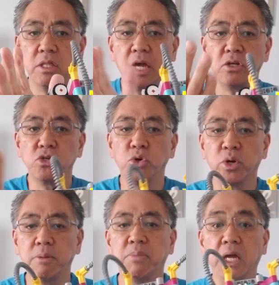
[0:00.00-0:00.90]
They
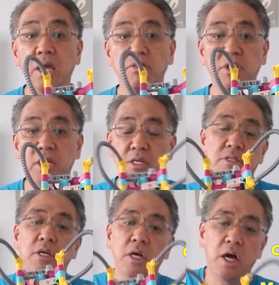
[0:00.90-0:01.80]
enjoyed picking
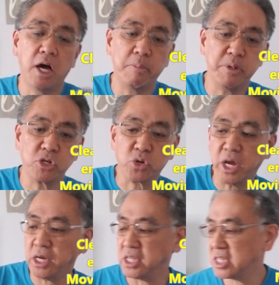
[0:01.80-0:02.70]
things up and
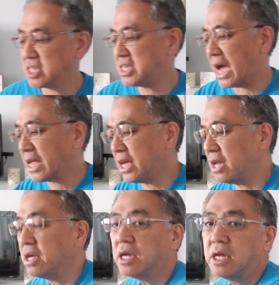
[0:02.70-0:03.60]
trying to stack it.